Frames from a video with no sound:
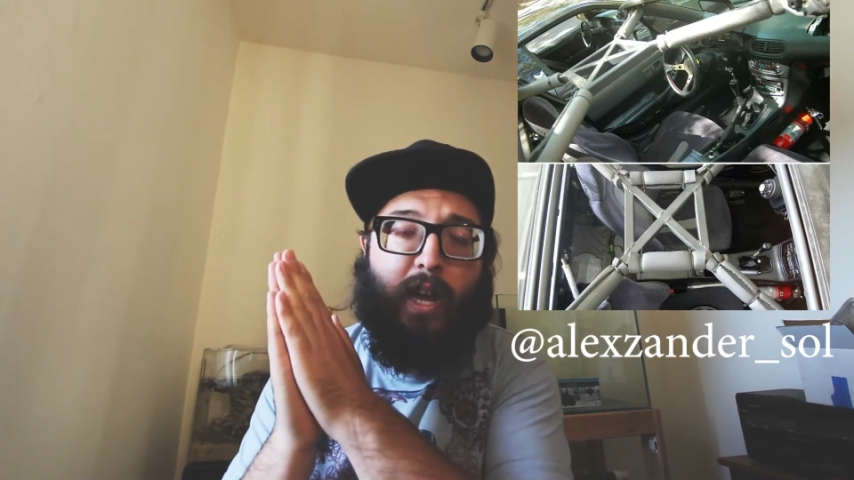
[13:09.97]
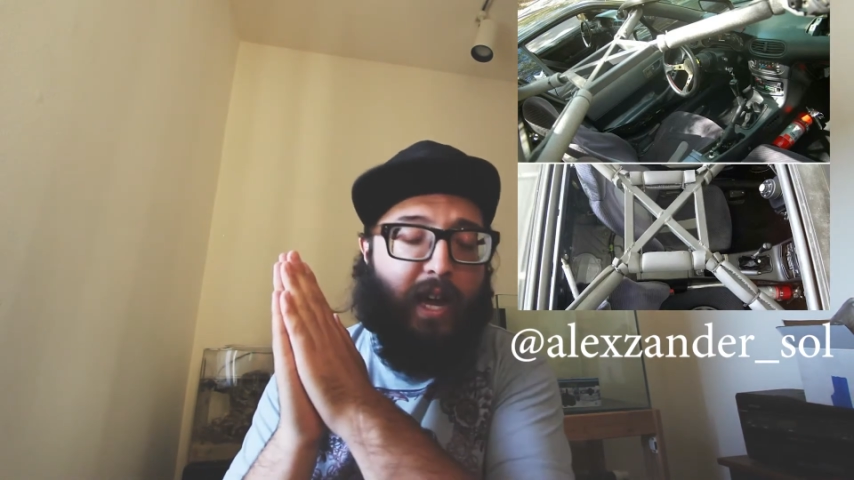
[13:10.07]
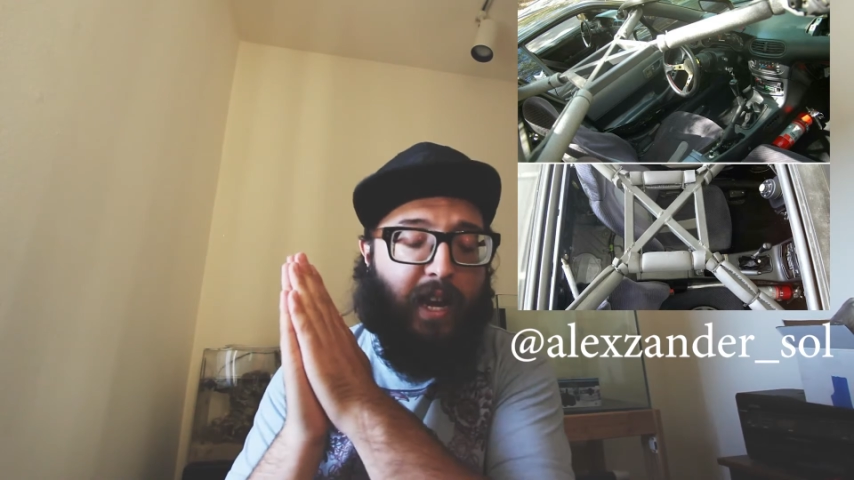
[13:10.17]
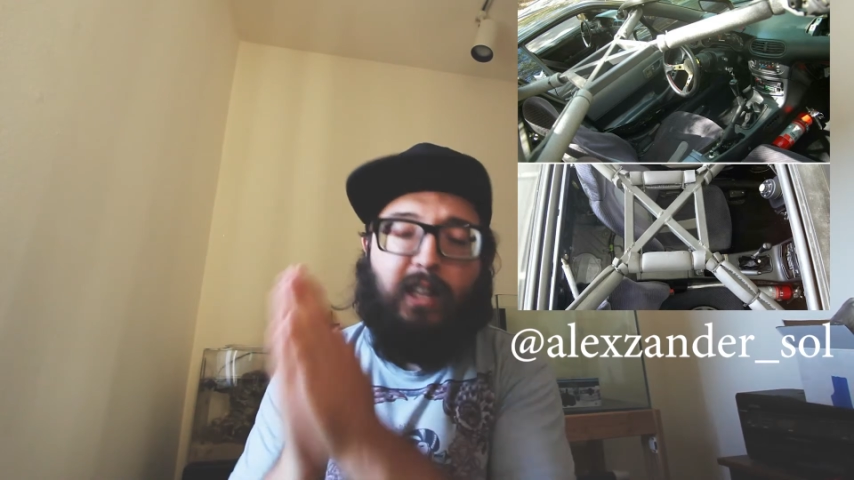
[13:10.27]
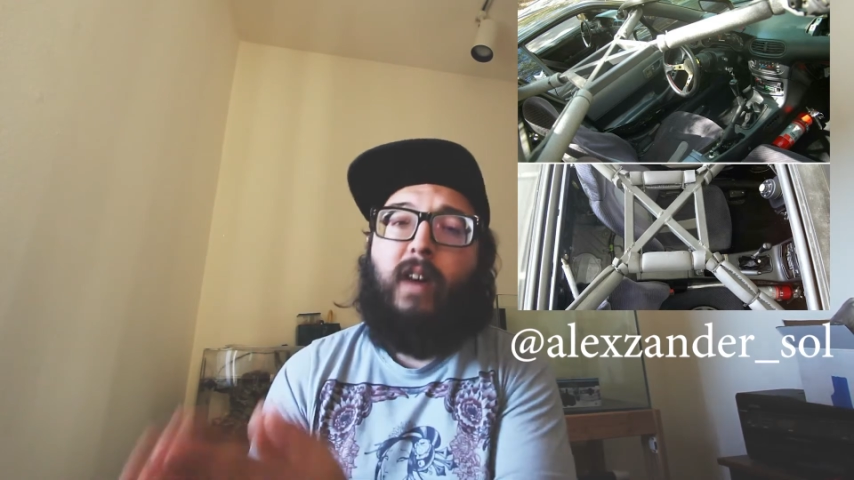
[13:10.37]

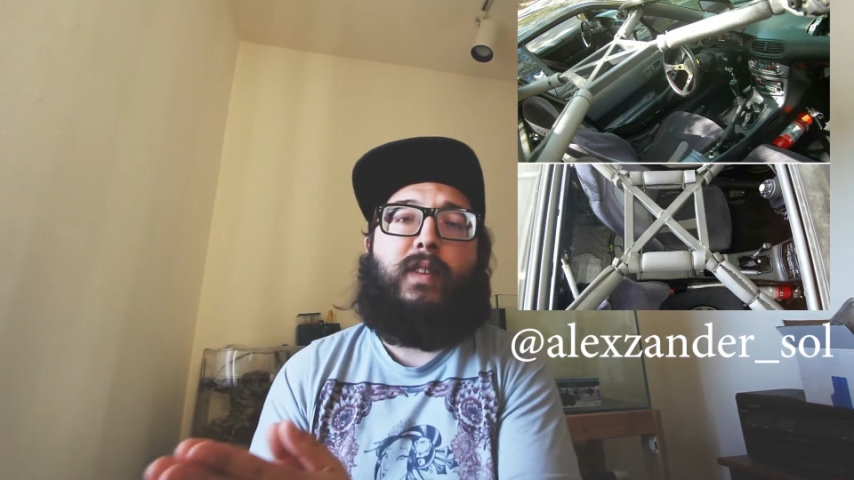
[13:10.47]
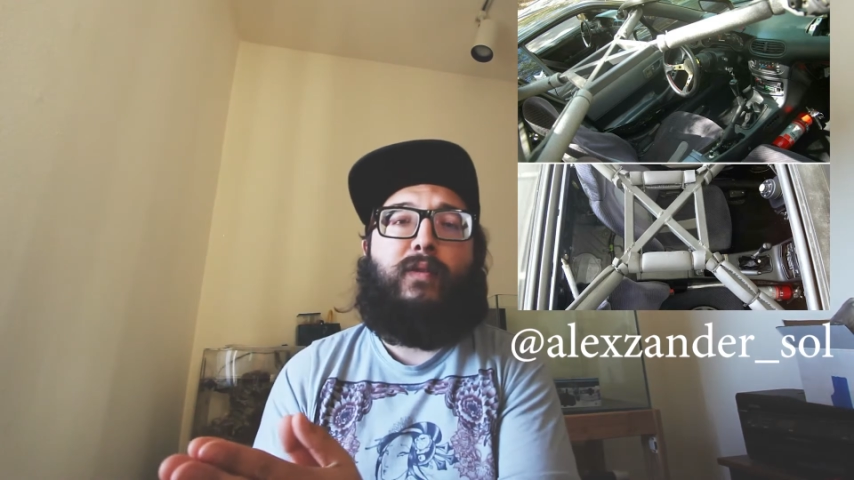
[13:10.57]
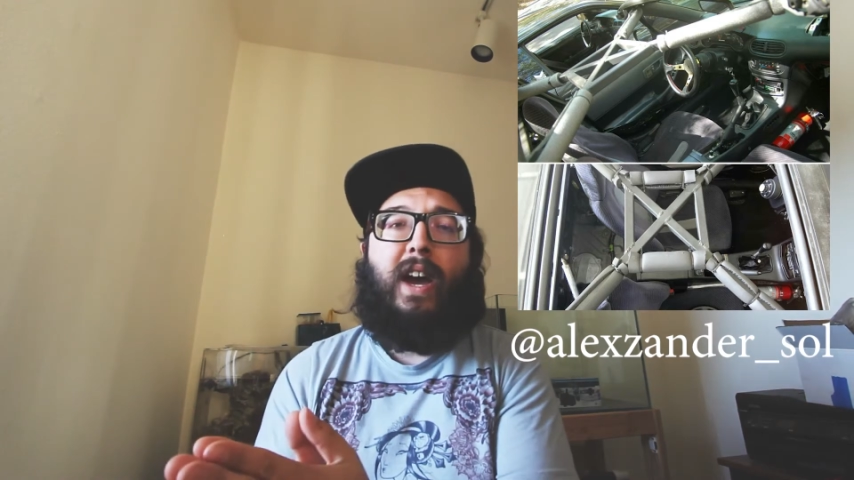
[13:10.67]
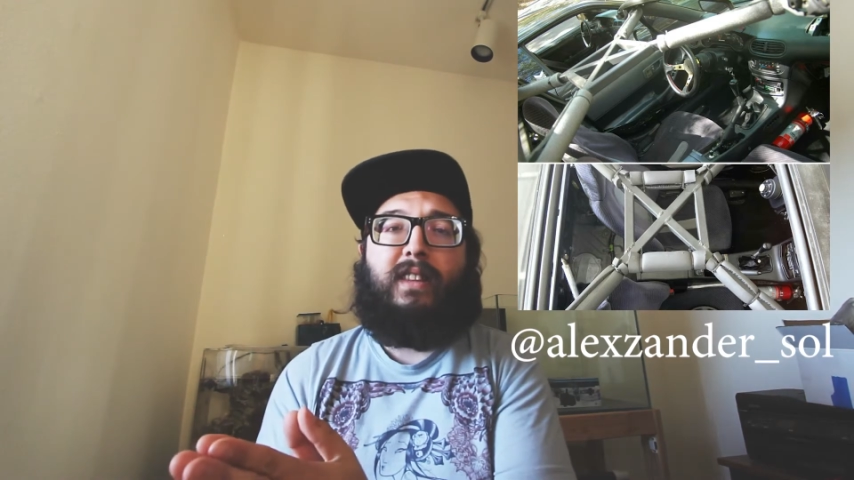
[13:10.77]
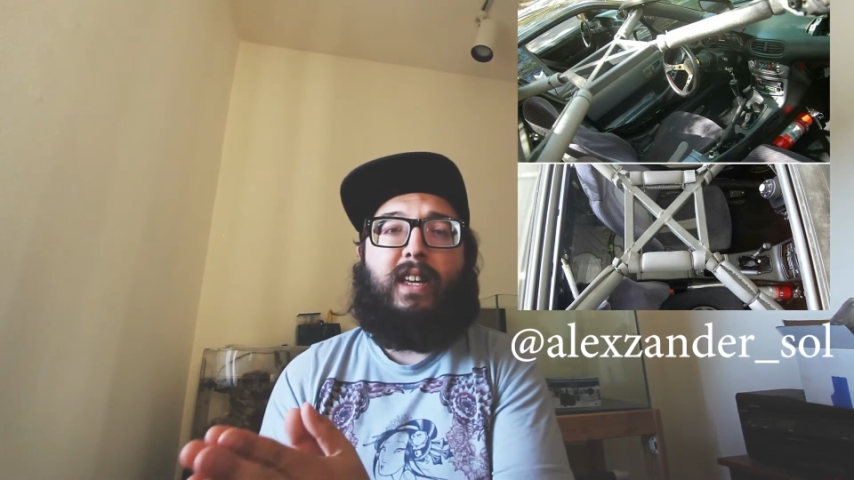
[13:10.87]
and I love the
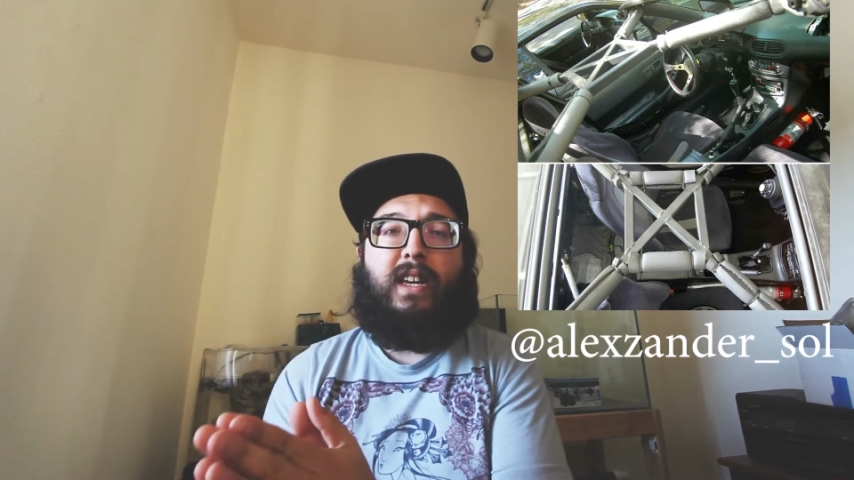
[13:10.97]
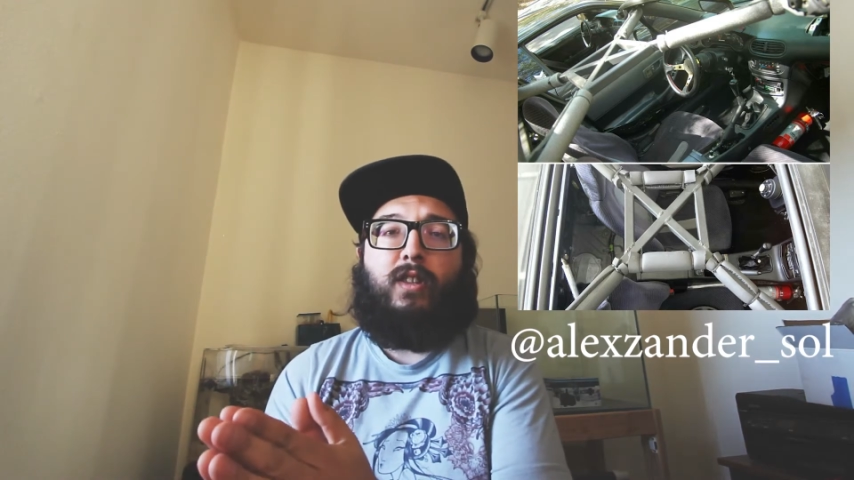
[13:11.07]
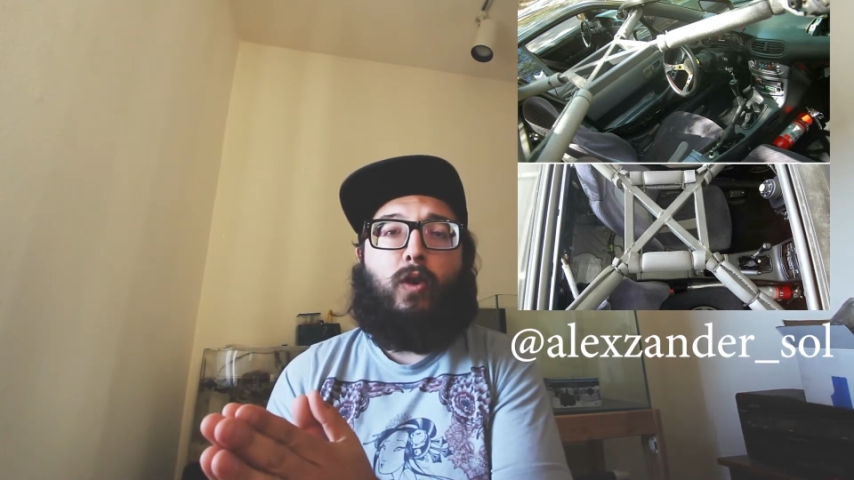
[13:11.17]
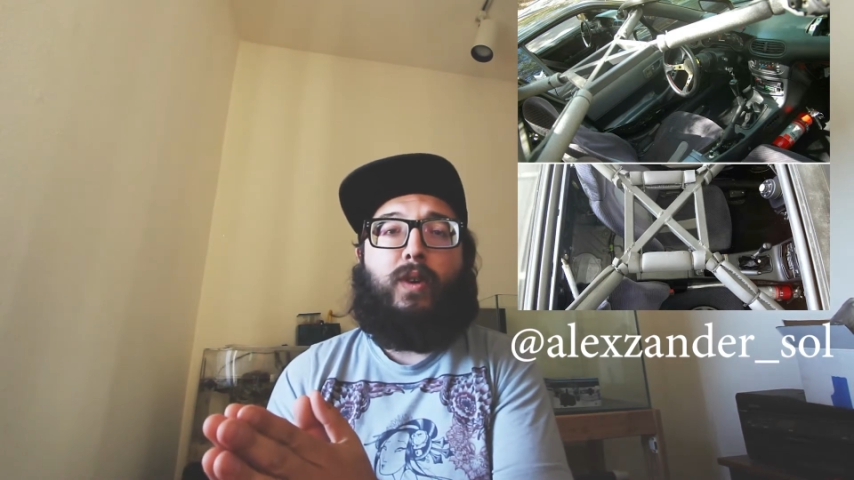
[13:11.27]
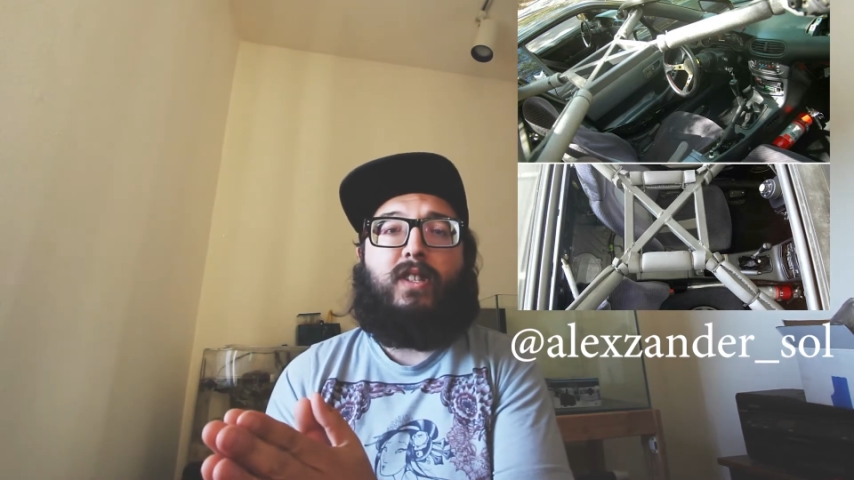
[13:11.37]
fact that
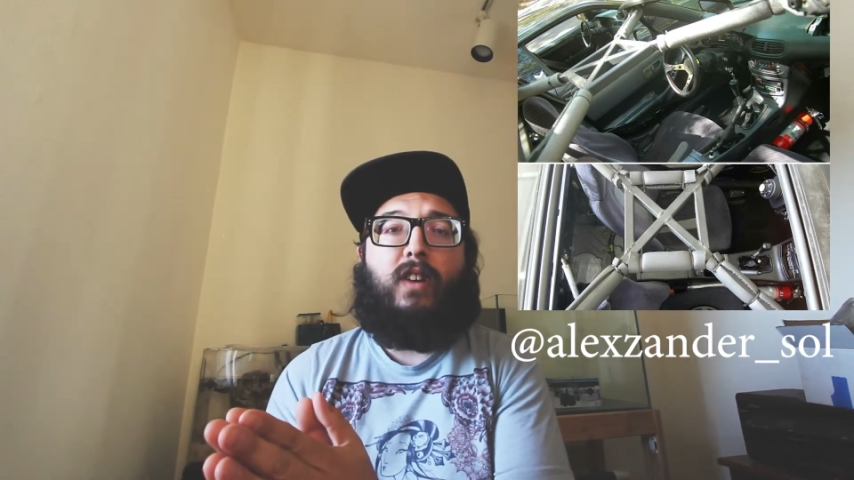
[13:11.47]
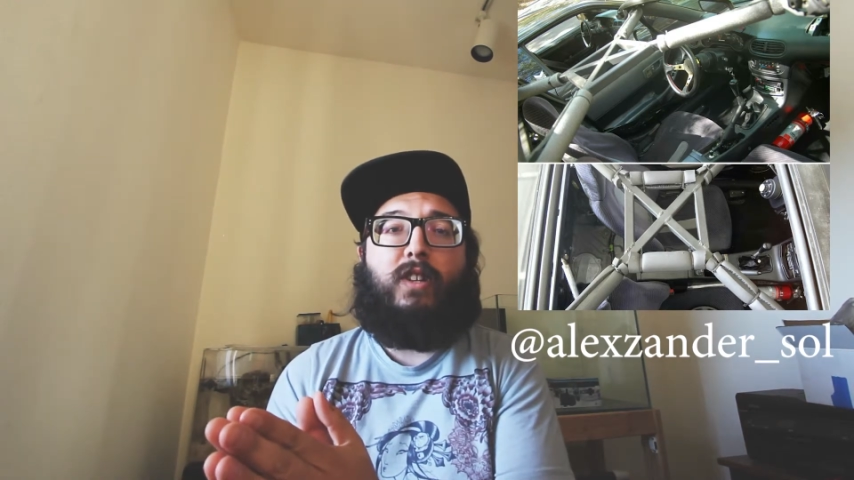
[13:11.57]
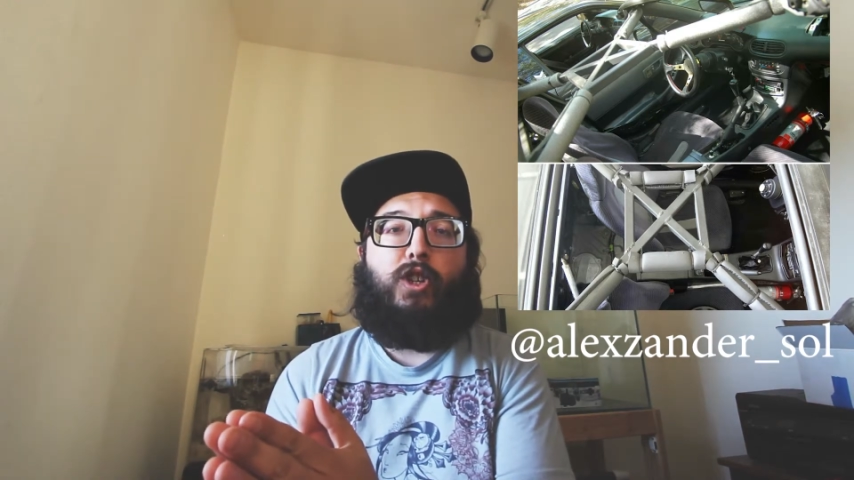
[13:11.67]
it's always on the